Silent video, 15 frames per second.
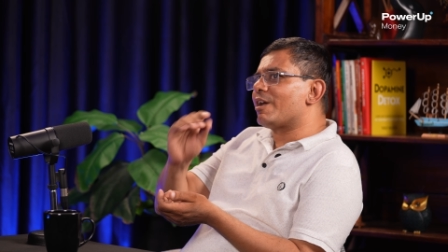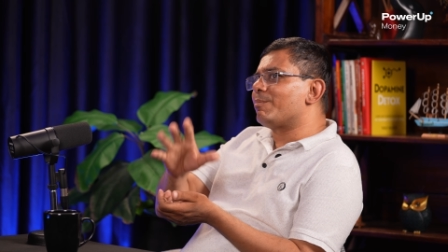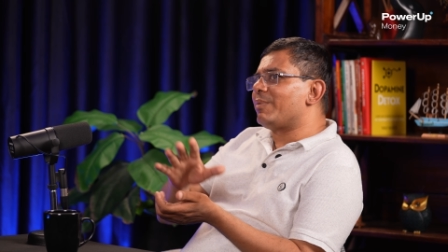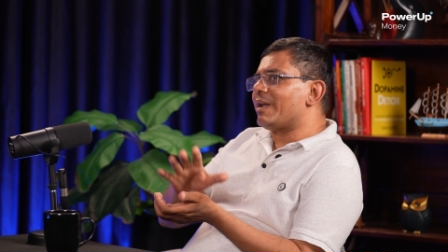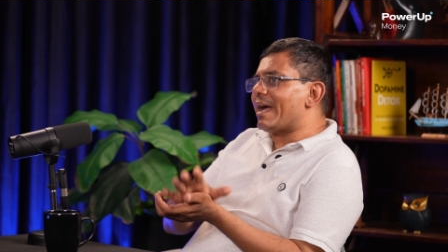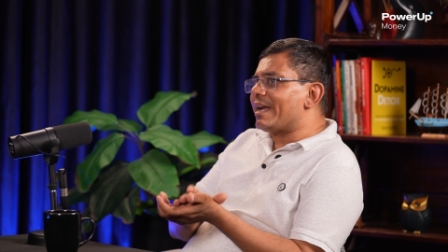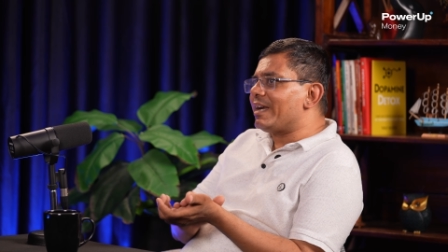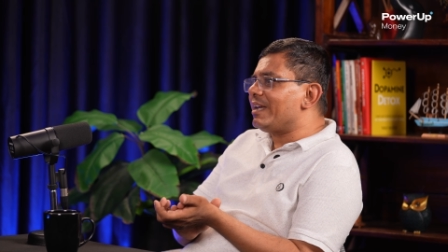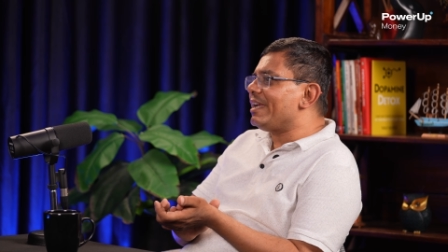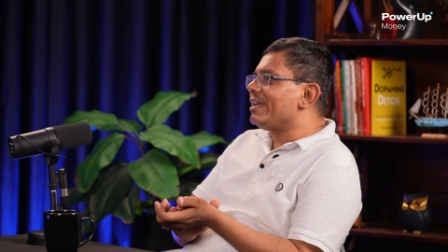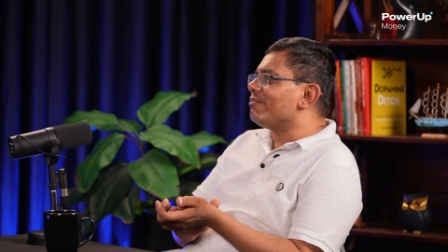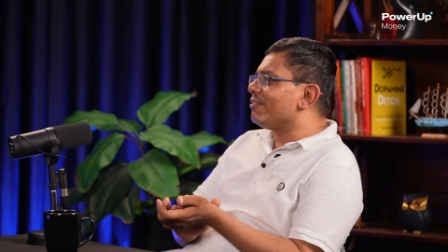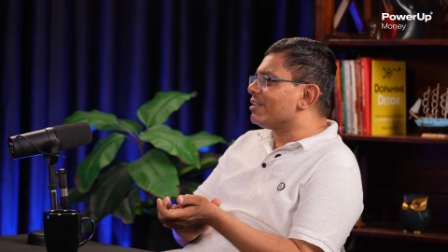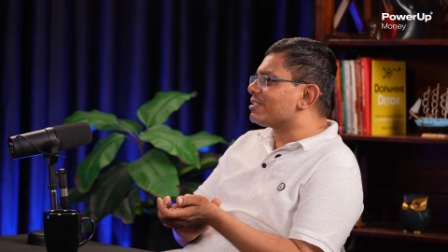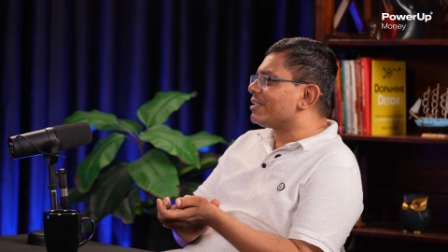you are
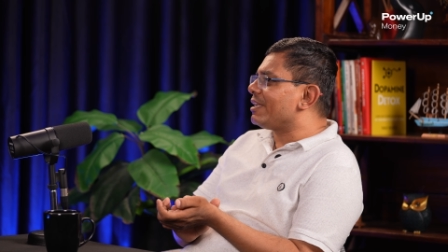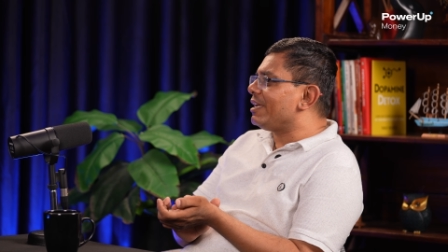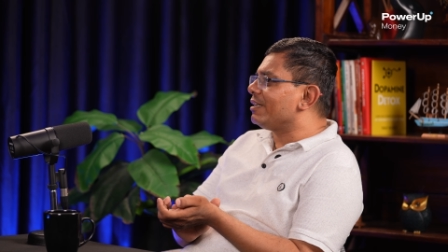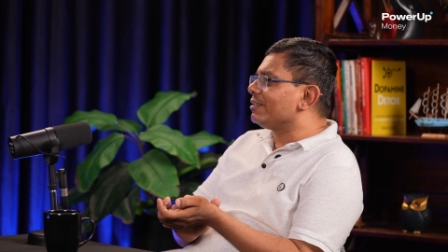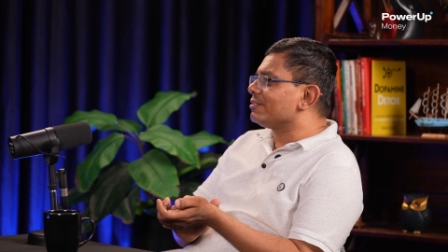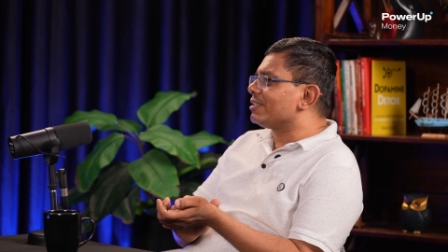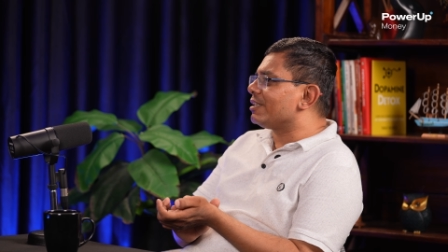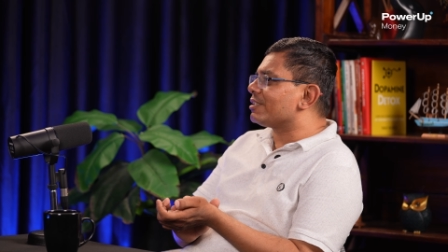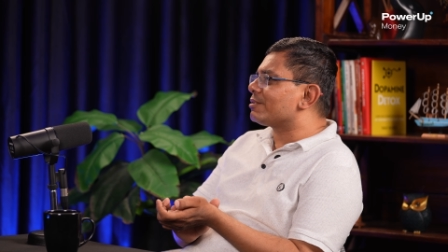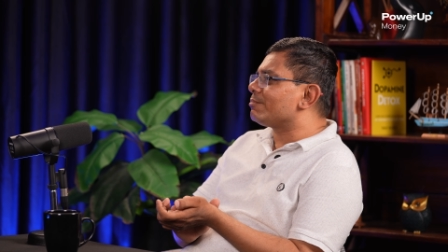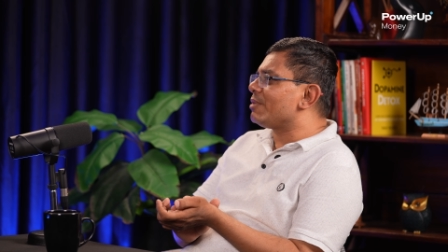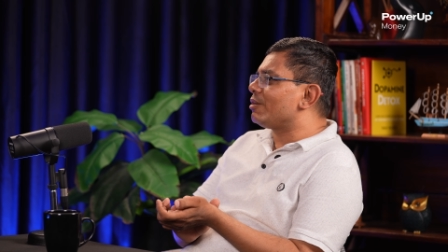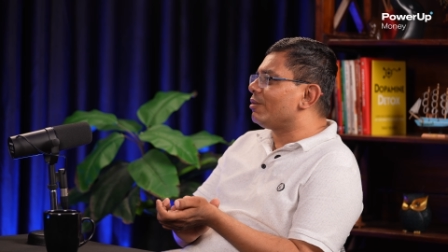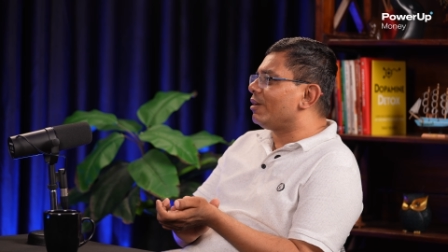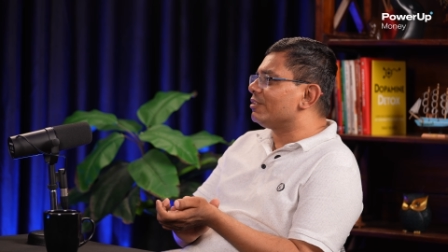blindly investing
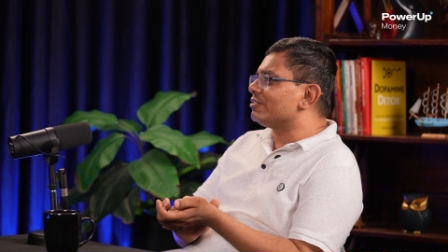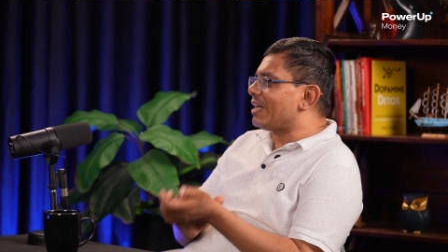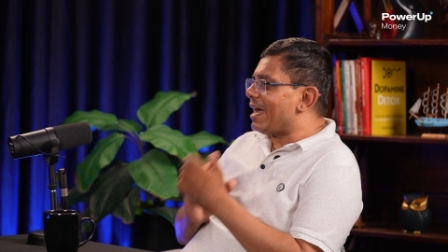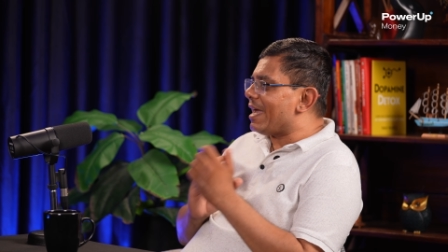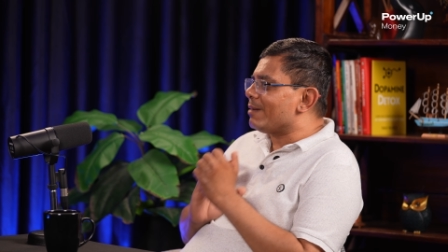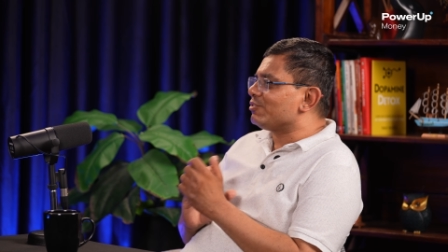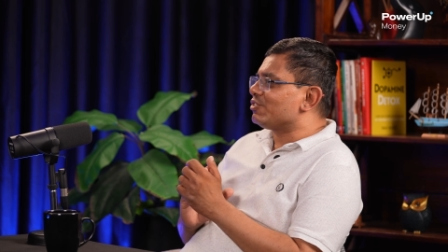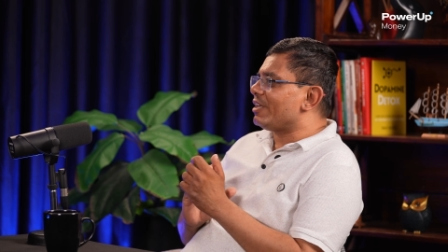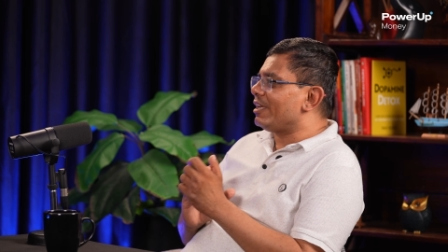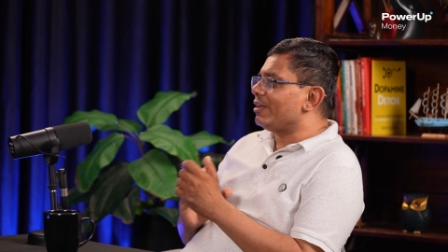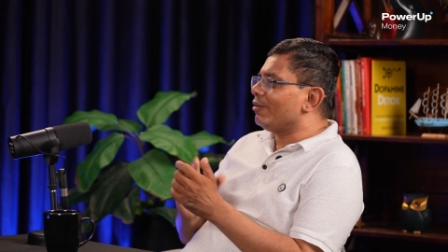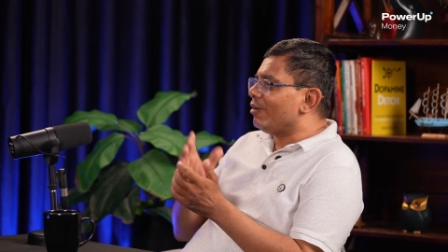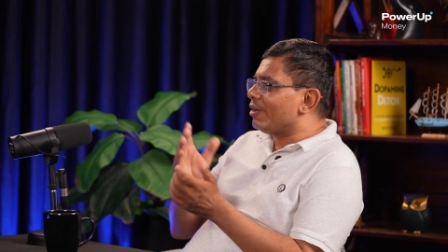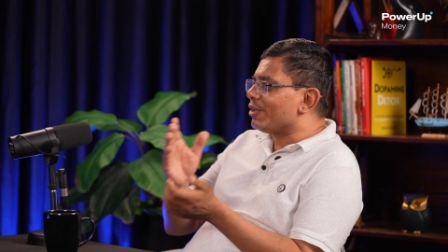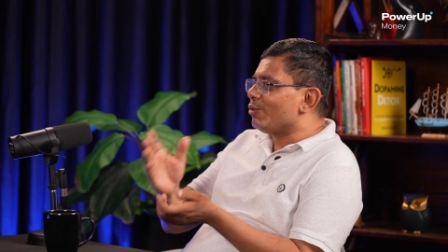just because I am
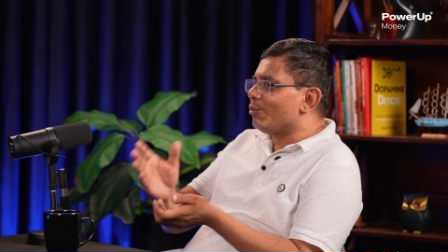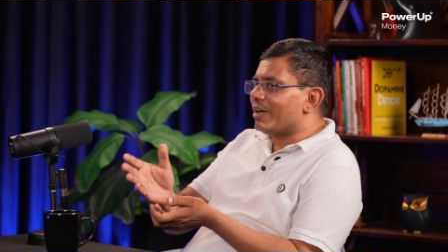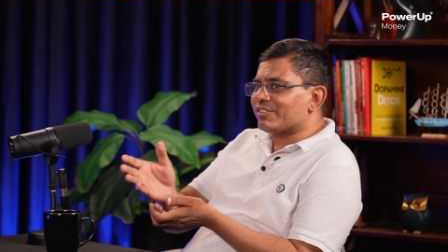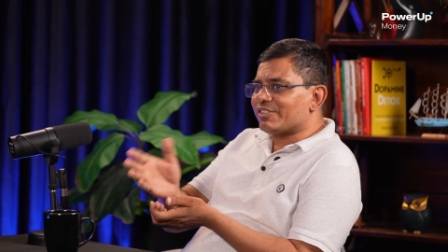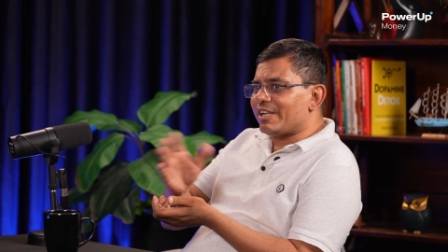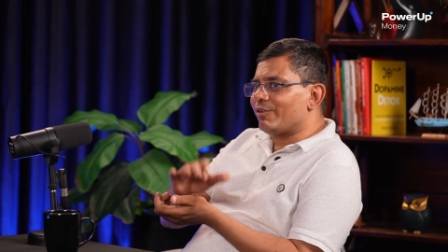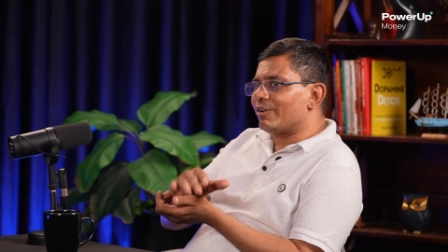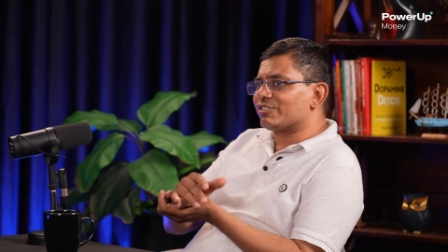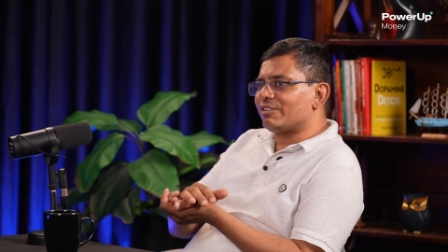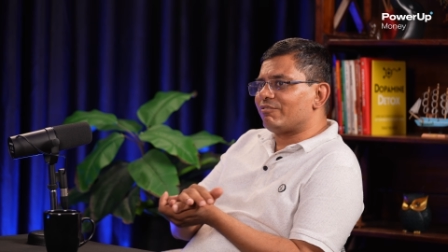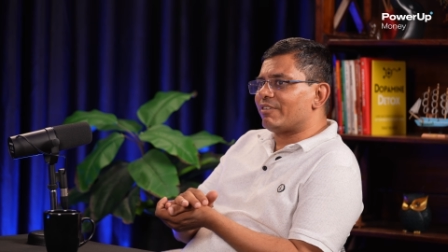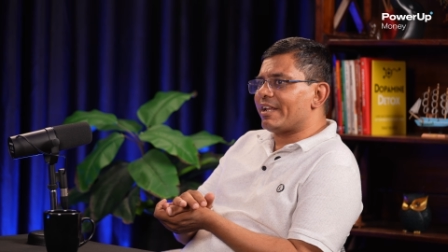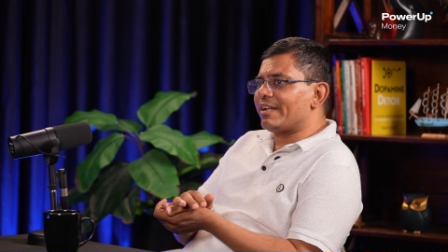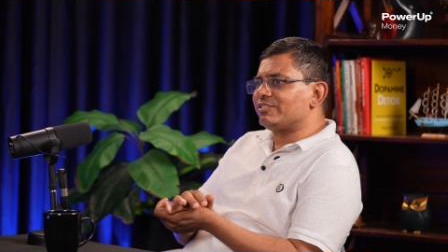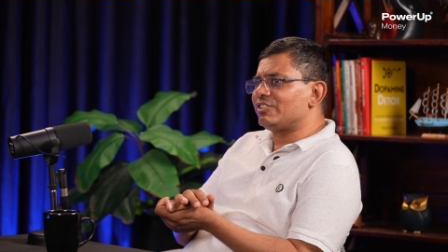saying or you are saying or
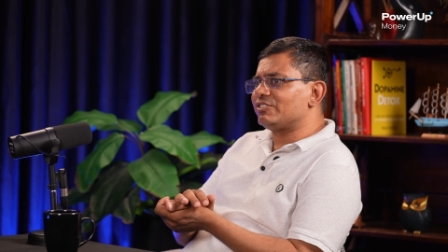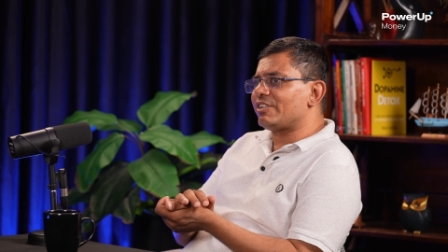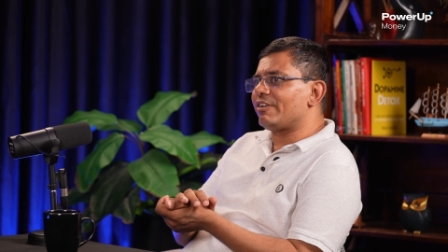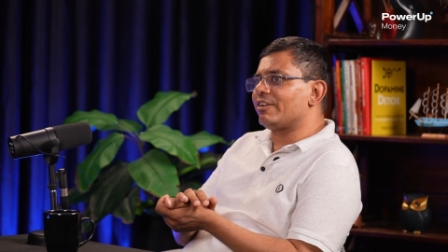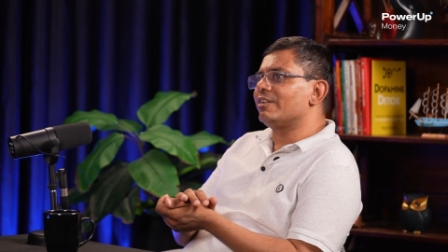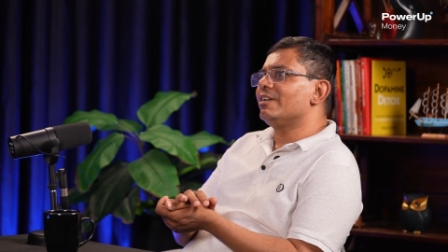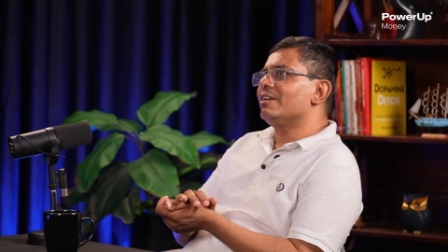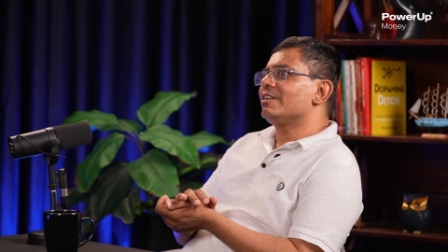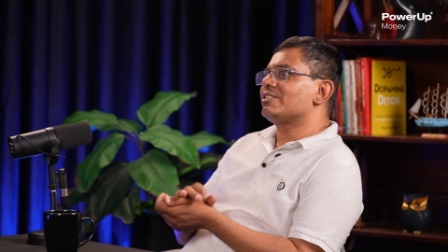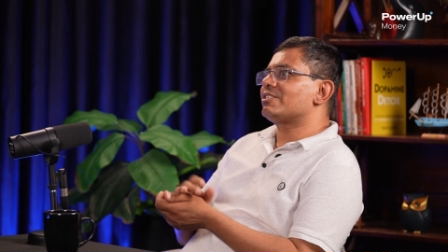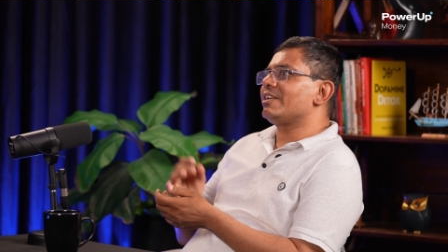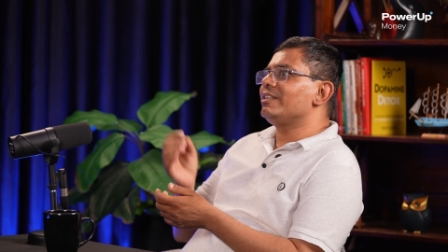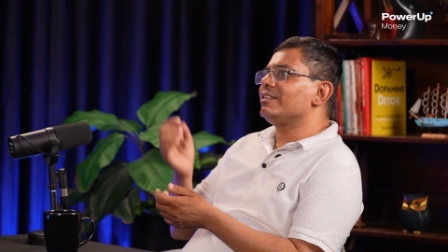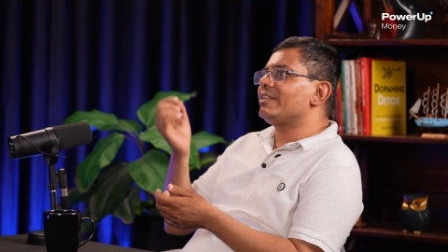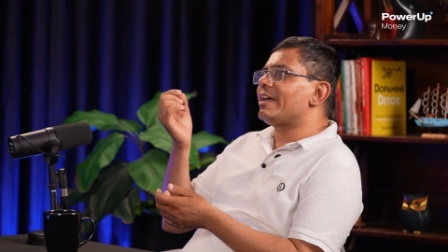someone else is saying,
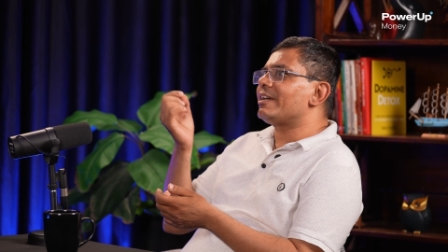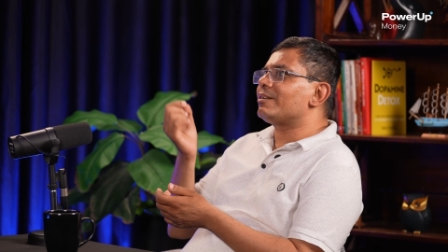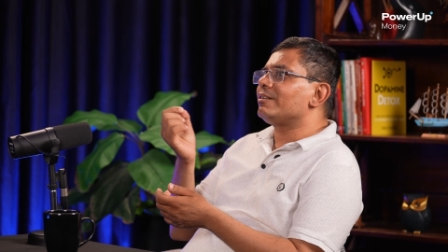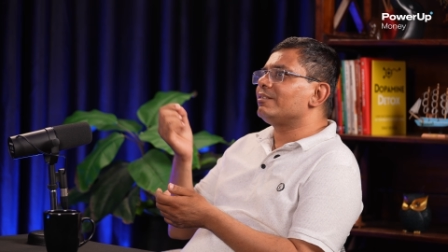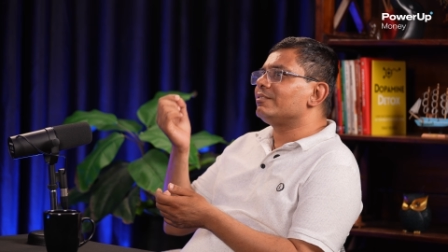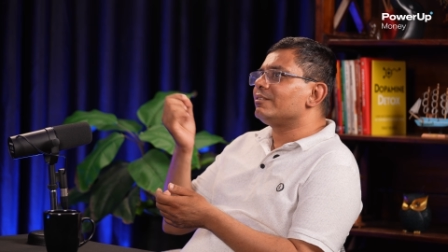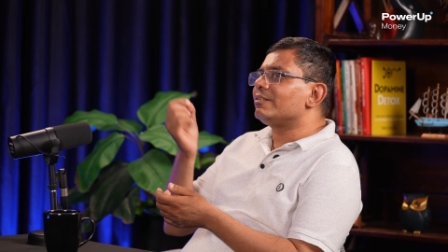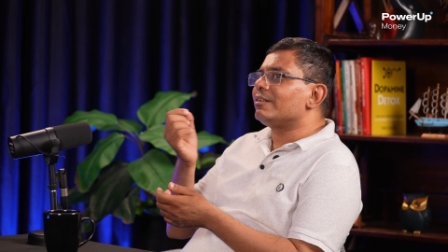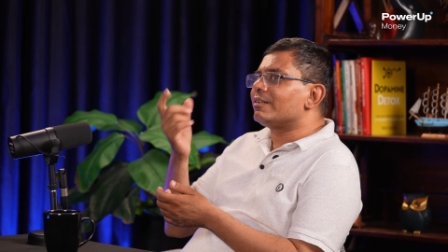still that